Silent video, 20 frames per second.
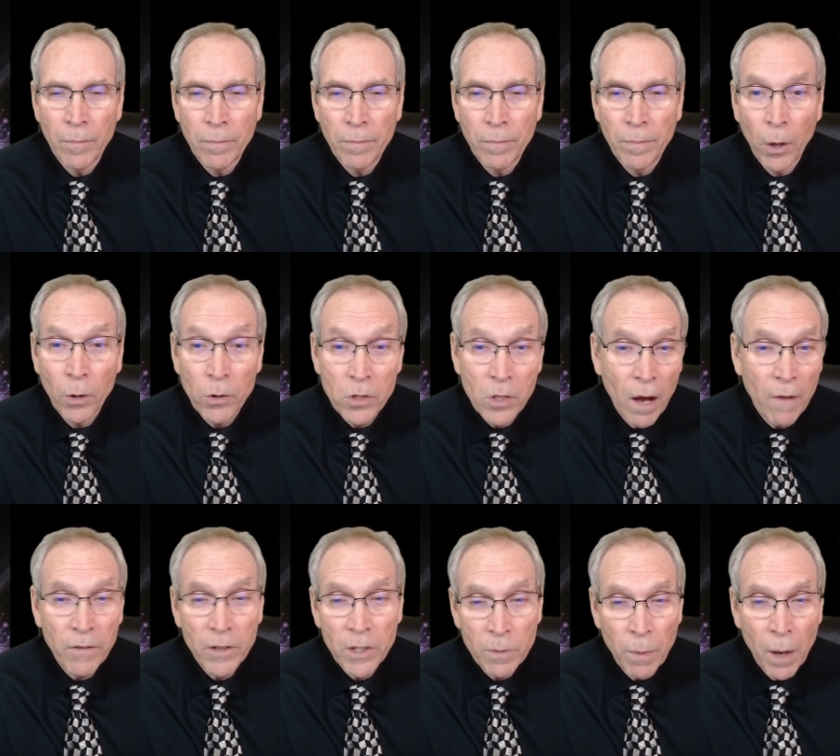post
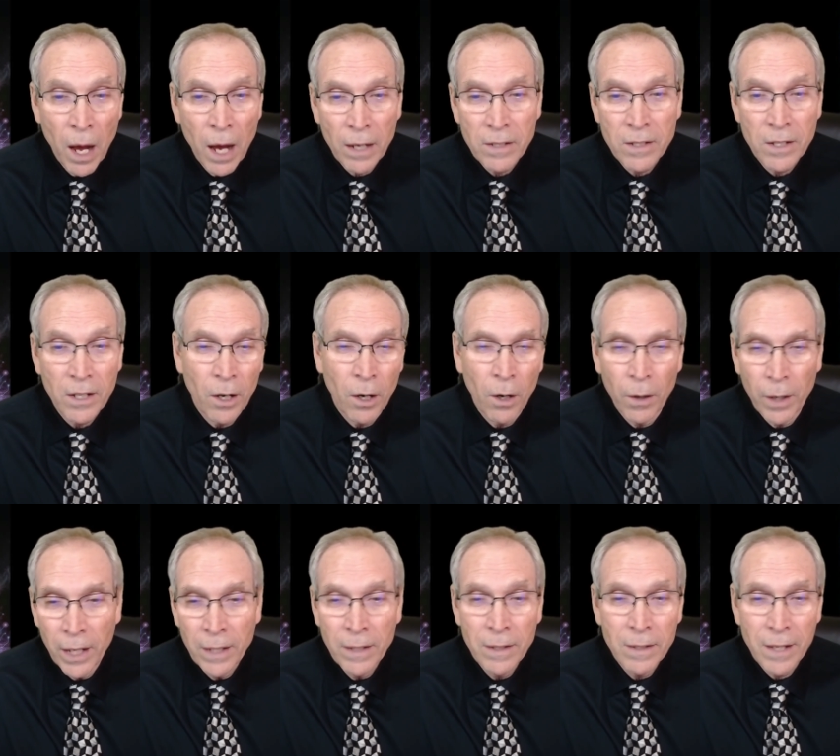office box,
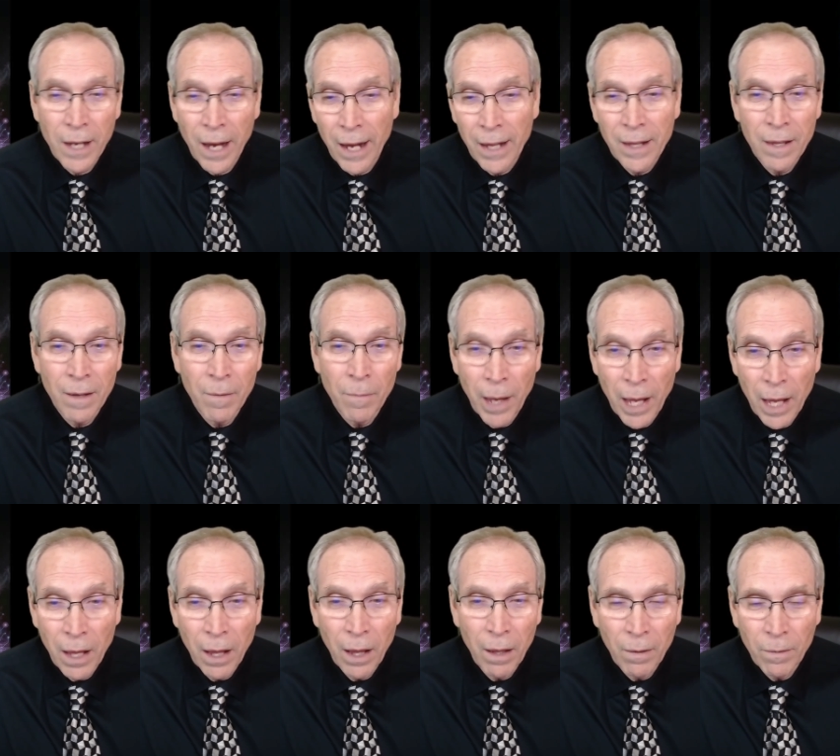inside the
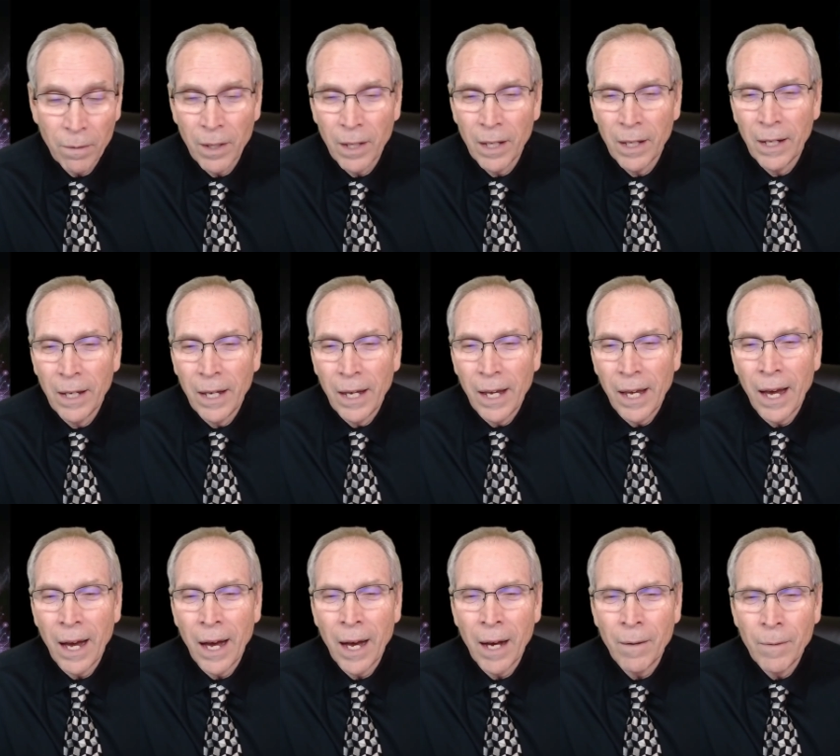mail.
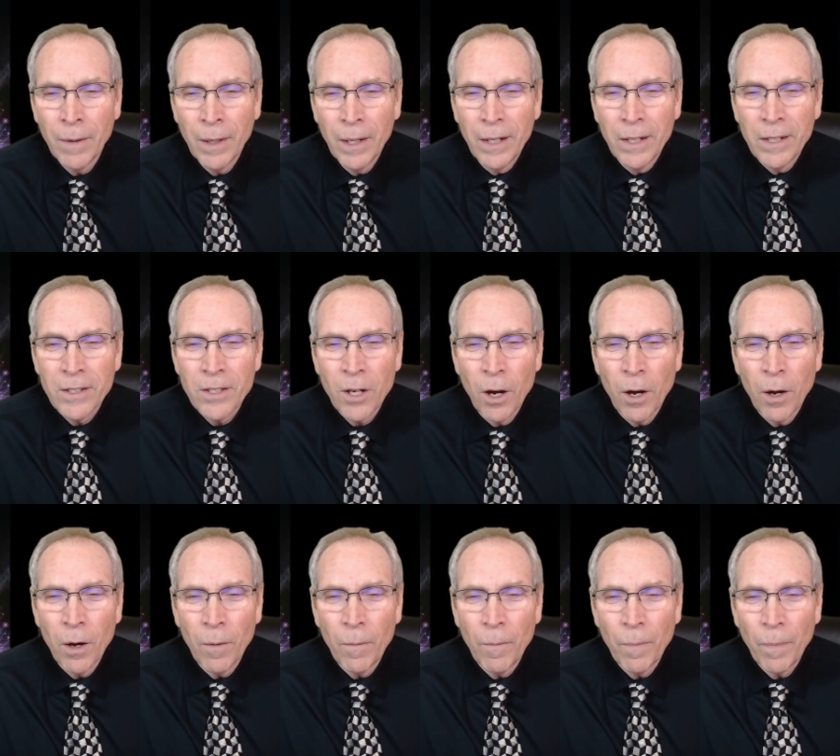Uh, so